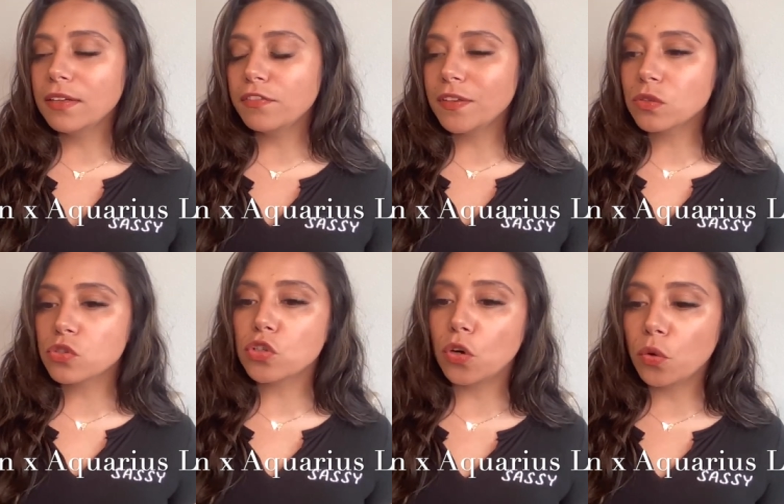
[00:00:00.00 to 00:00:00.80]
feels
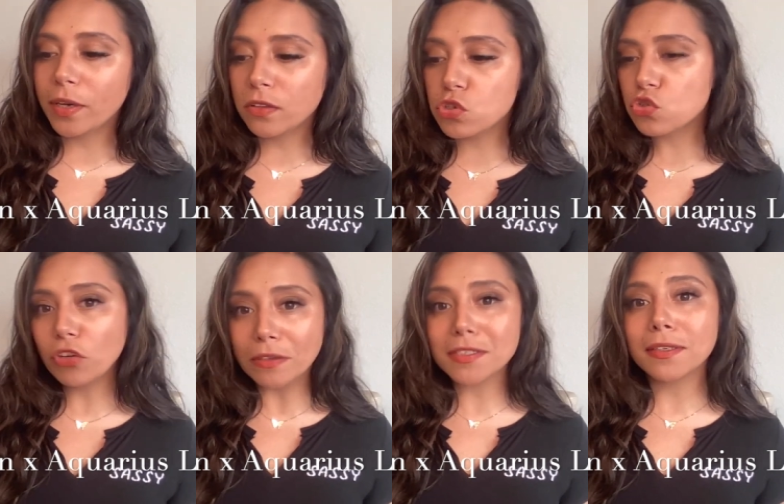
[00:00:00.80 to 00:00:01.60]
so
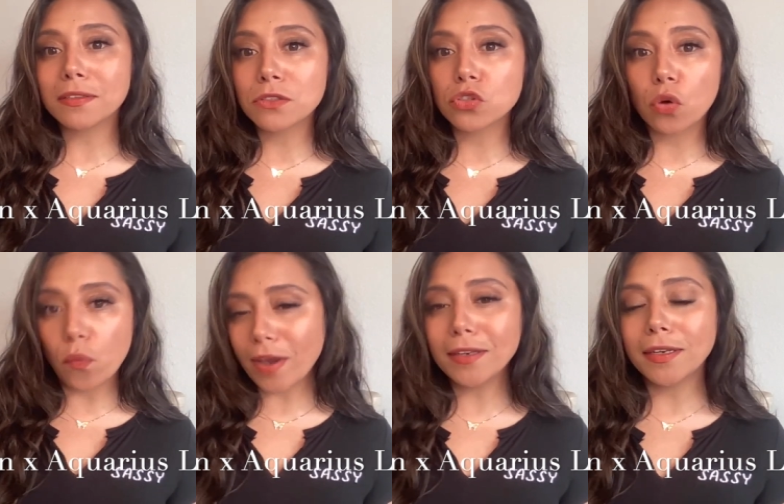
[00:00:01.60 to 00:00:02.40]
constricted and so
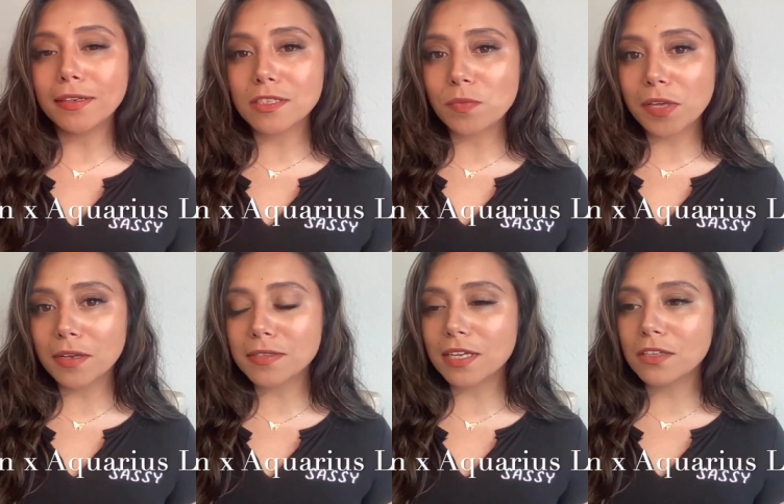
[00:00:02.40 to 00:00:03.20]
weighted is
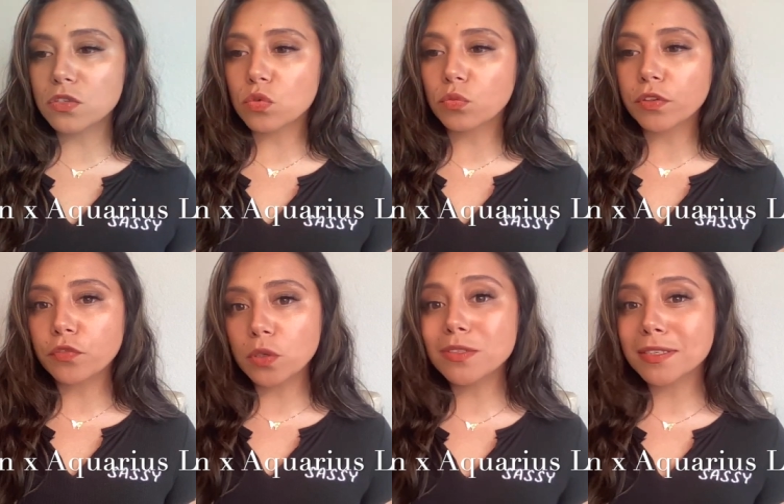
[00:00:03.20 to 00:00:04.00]
because it's
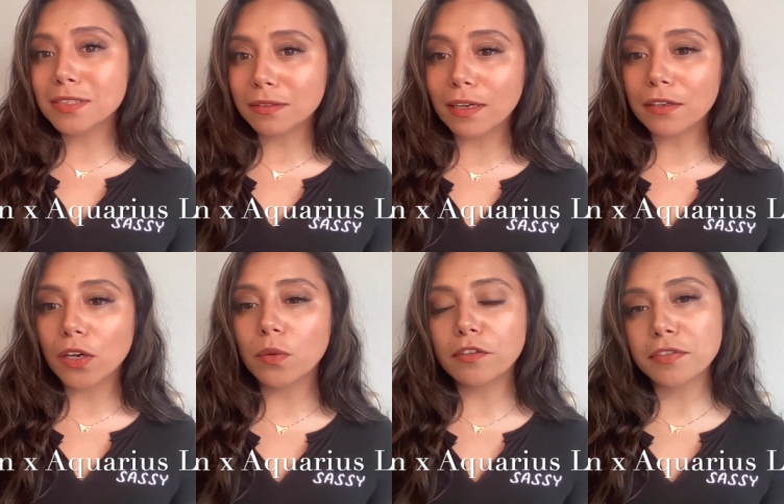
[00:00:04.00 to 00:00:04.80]
refusing to let
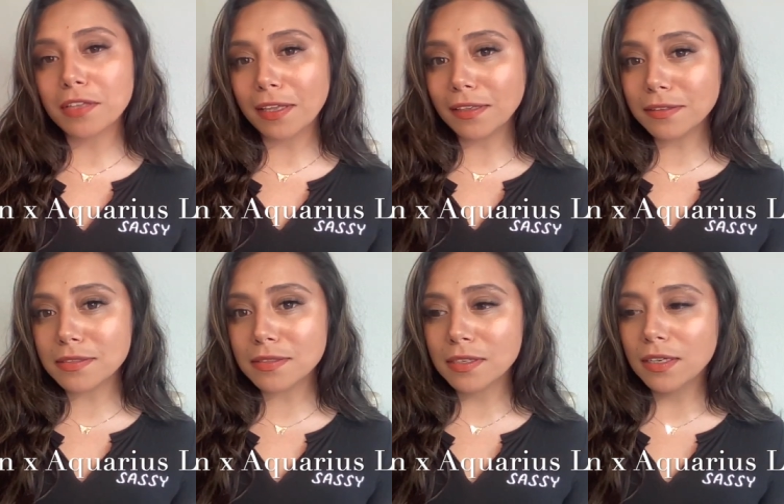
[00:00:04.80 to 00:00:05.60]
go of
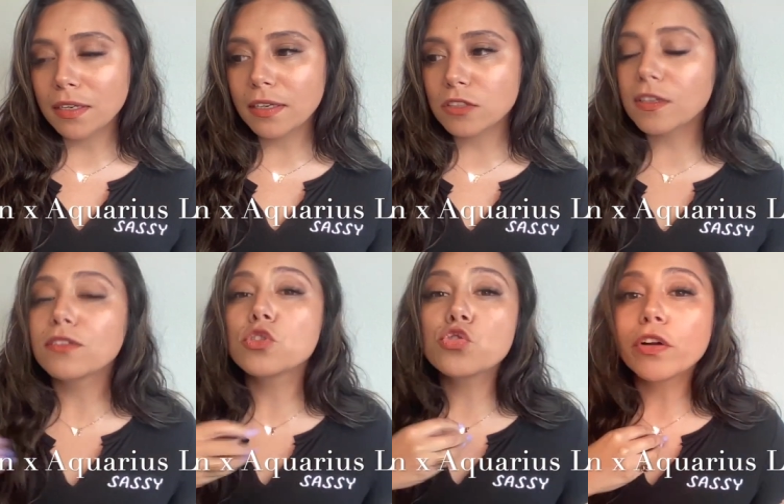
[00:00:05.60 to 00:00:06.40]
things like
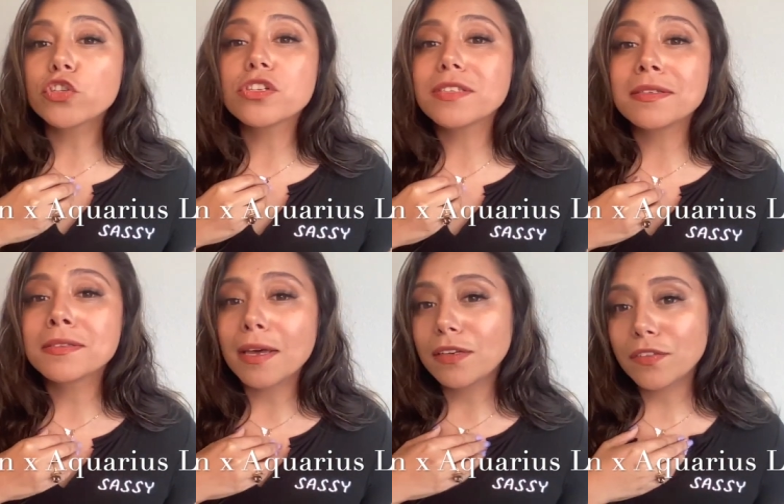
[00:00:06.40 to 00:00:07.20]
the structures
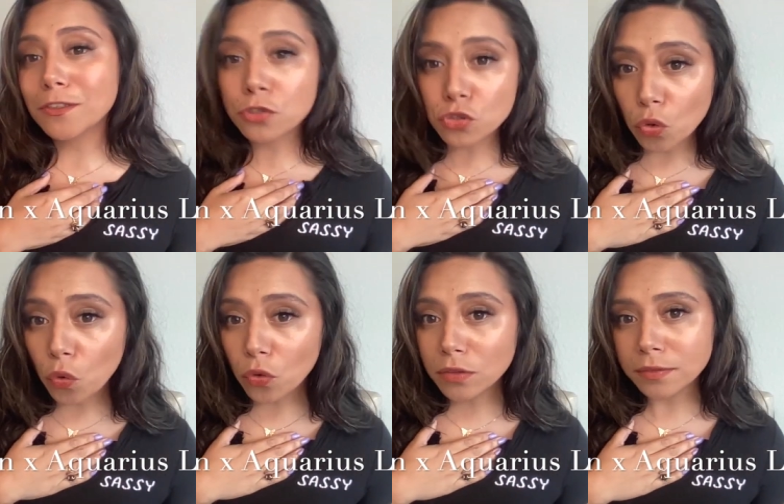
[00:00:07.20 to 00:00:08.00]
inside of its
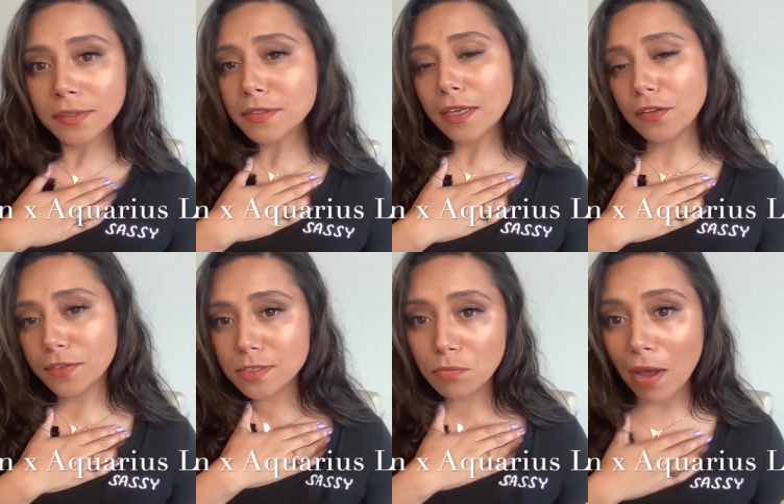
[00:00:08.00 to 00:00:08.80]
soul, inside of
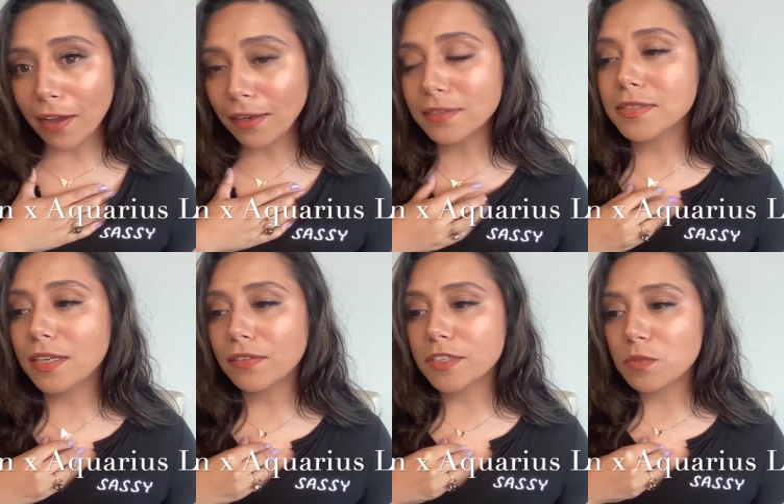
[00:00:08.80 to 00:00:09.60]
its mind,
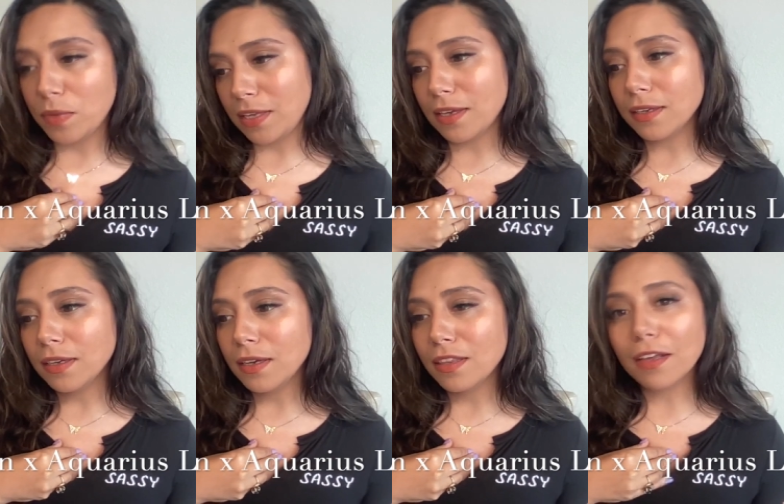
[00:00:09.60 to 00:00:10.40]
inside of its being
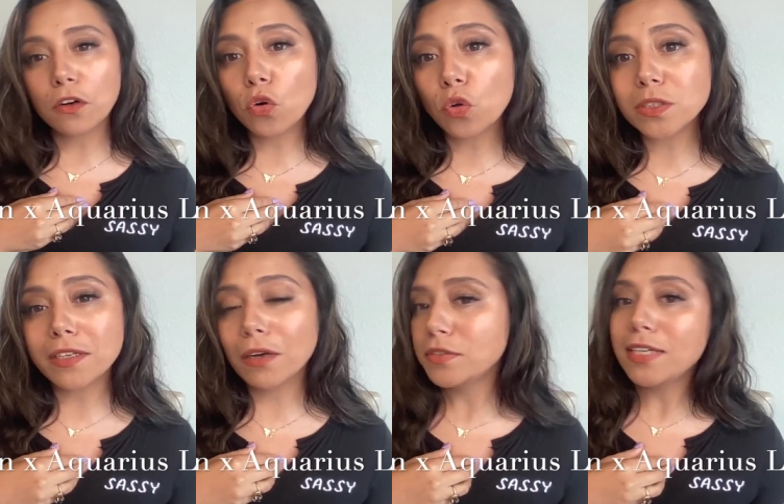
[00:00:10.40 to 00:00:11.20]
that are old
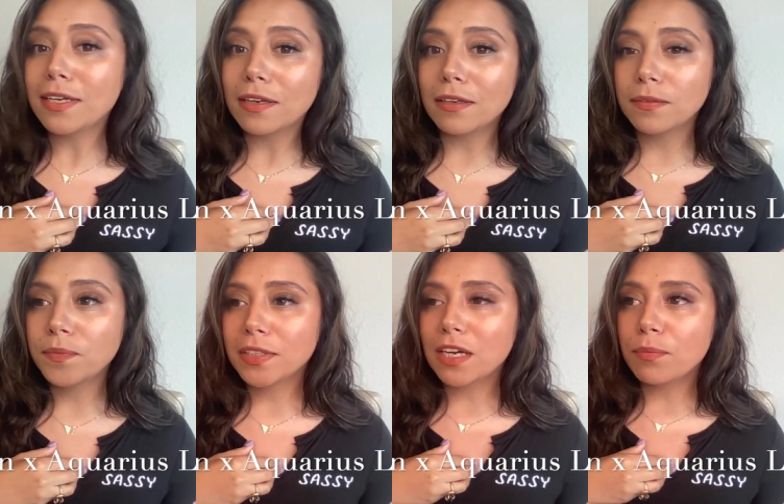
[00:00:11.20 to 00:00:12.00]
and outdated.
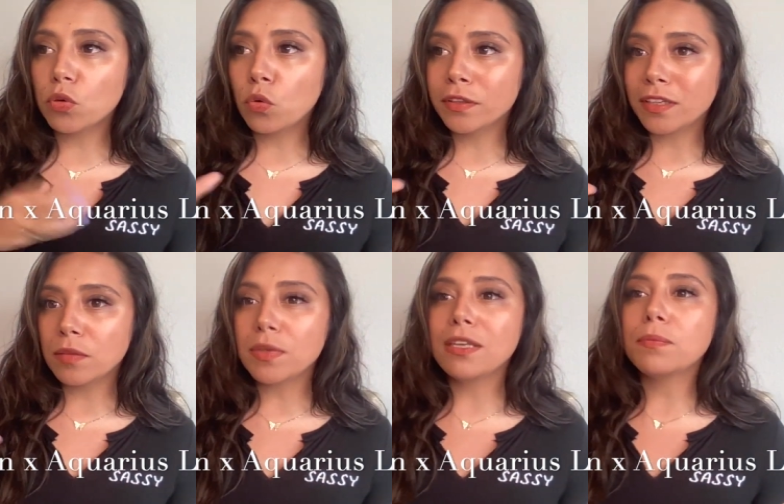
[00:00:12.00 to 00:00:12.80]
Capricorn can
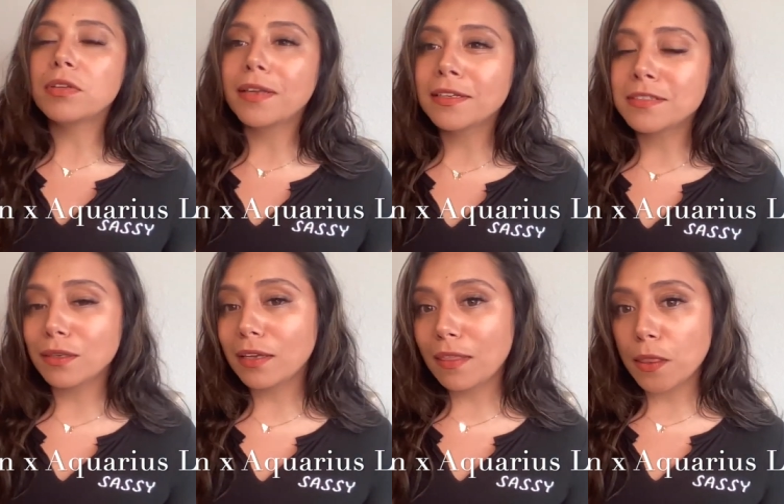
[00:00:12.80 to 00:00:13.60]
be
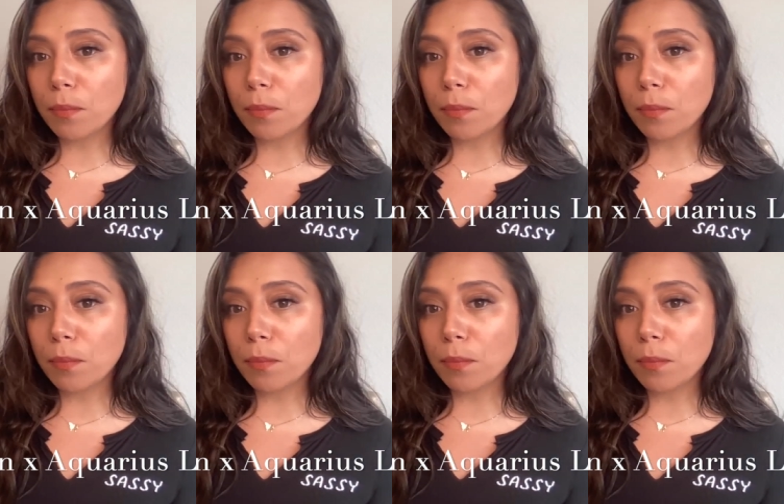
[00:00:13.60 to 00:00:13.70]
planted in the